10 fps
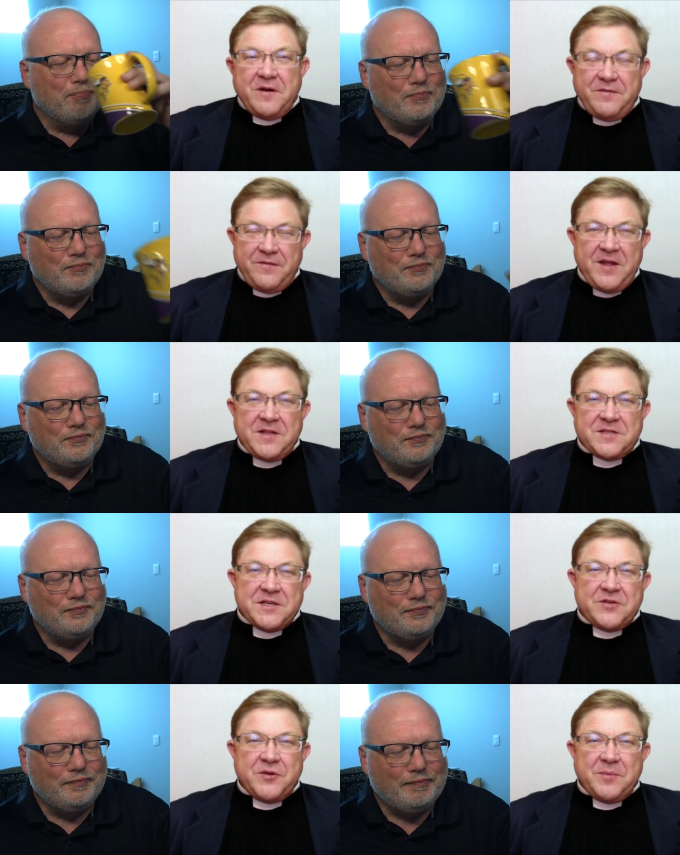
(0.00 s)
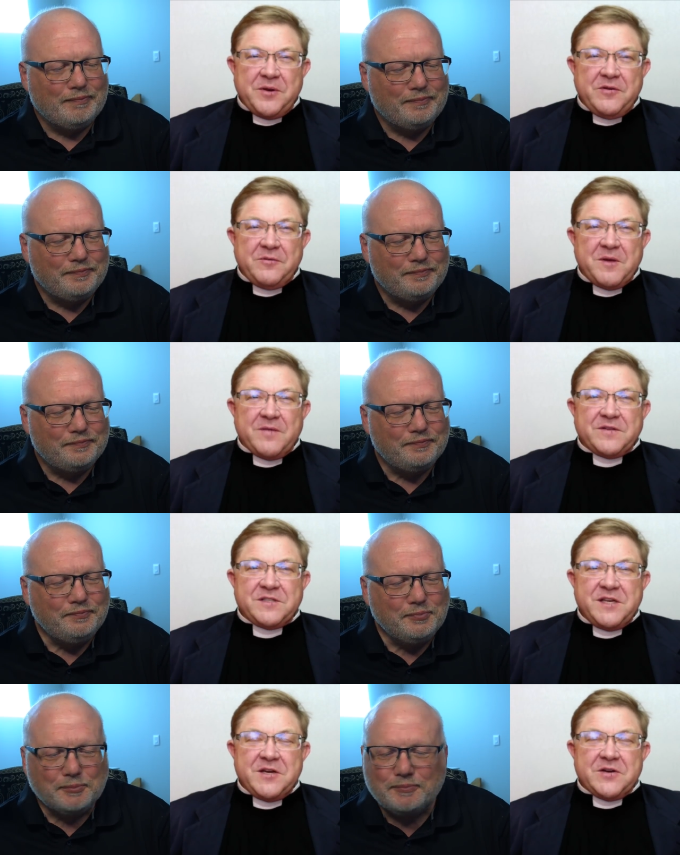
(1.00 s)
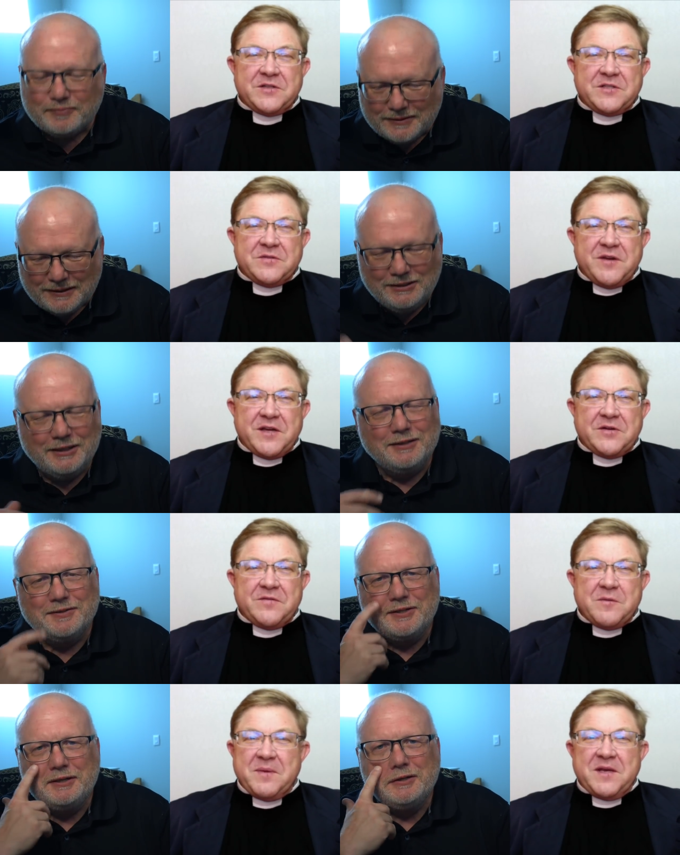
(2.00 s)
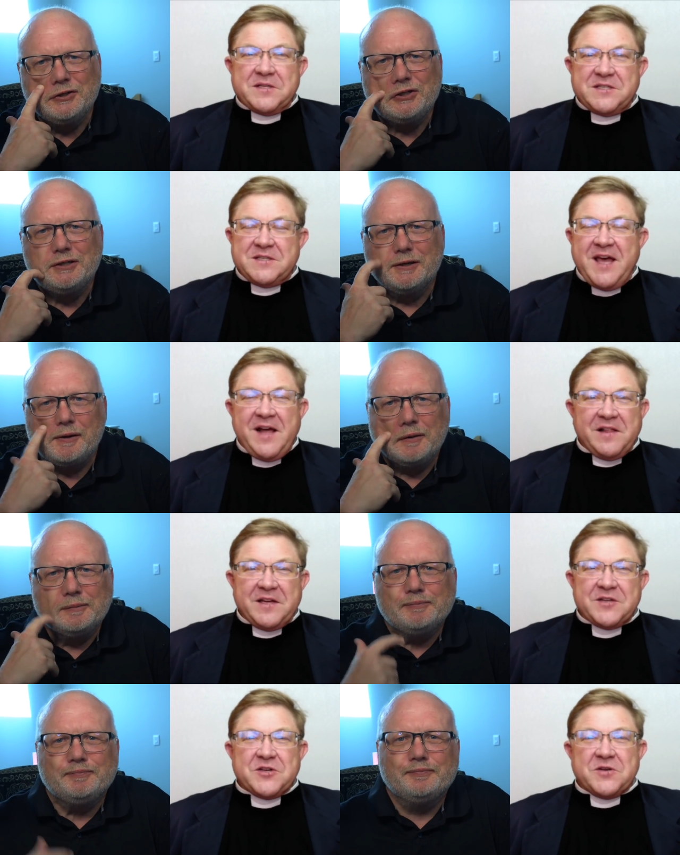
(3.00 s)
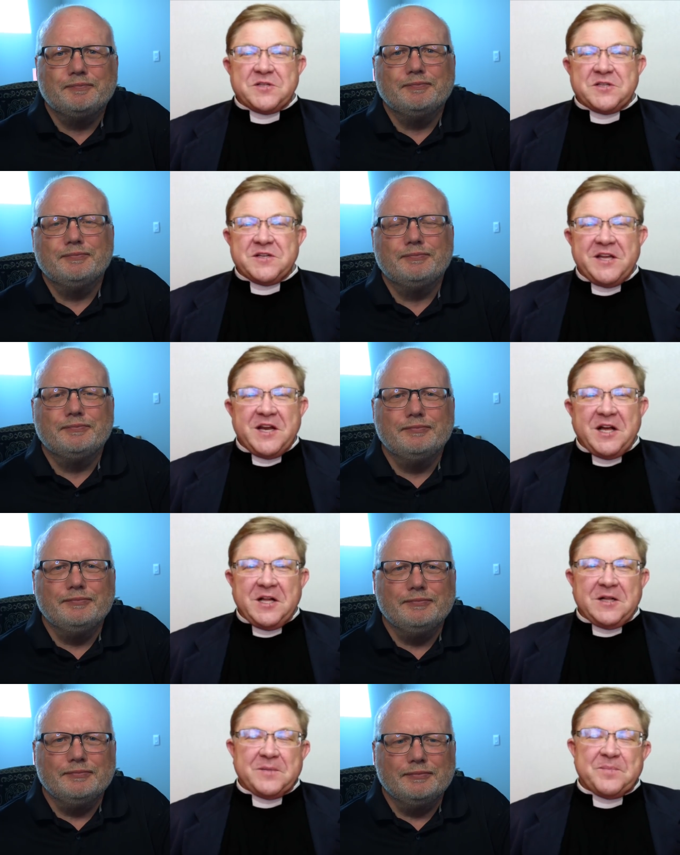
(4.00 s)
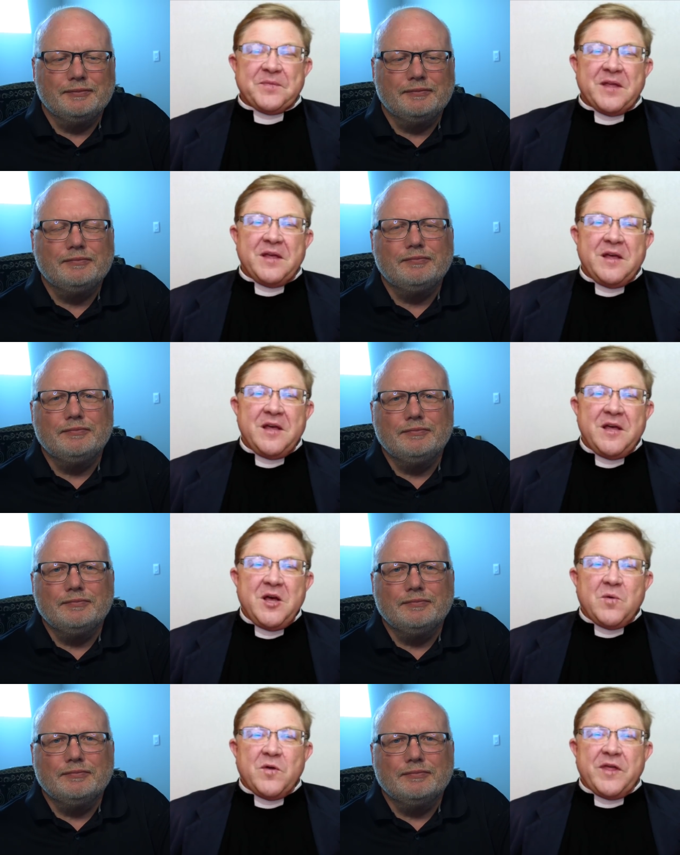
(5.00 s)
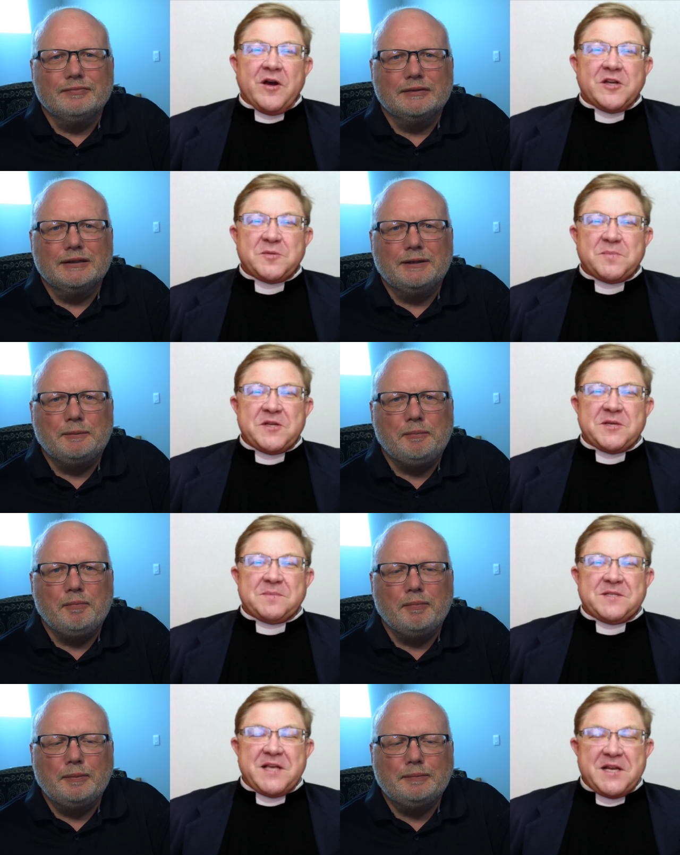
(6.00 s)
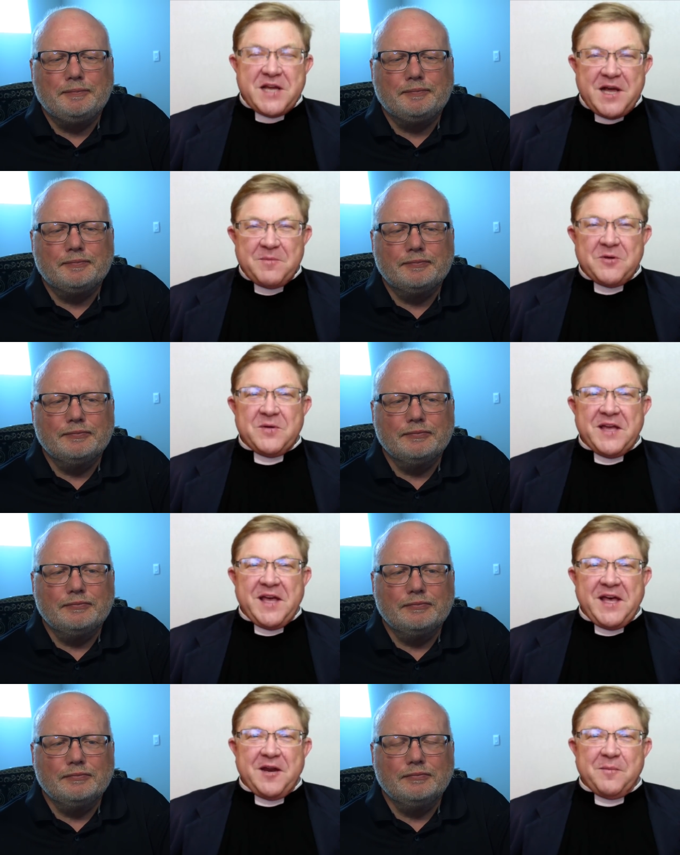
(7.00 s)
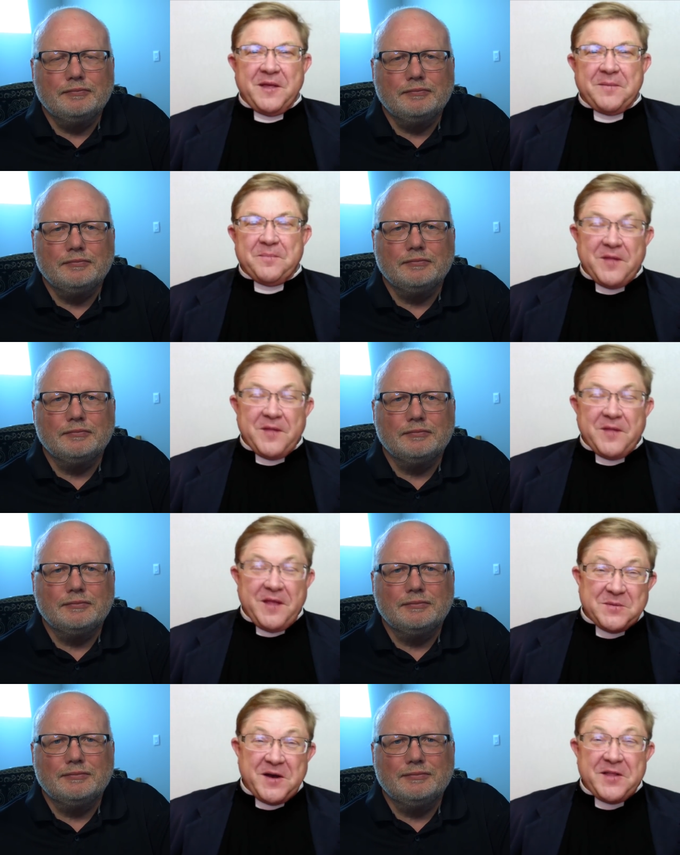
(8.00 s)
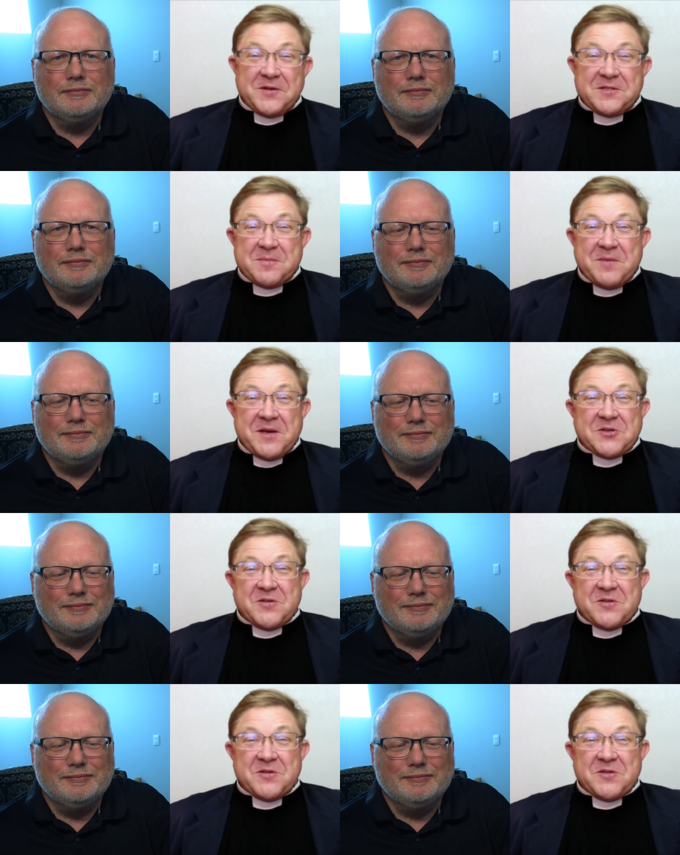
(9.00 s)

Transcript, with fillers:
Speaker 1: friends and contributors, Melvin Tinker, is the rector of the biggest sure. Anglican church in Hull. Well, the Archbishop's Sentamu Academy that's why there's the picture